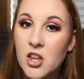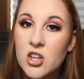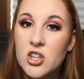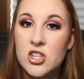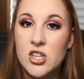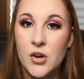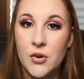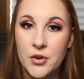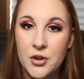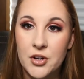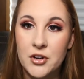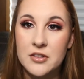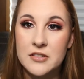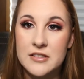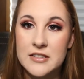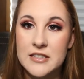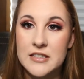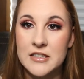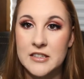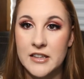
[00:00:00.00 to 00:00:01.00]
shower
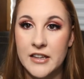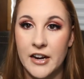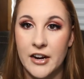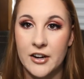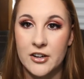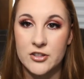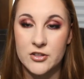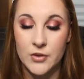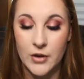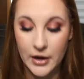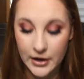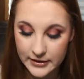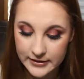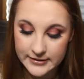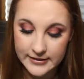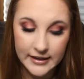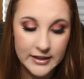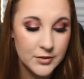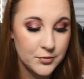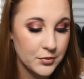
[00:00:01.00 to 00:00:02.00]
curtain's still there. So I
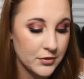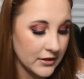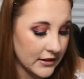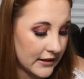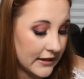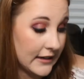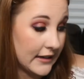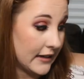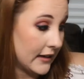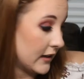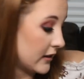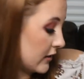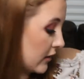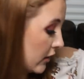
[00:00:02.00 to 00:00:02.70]
desperately needed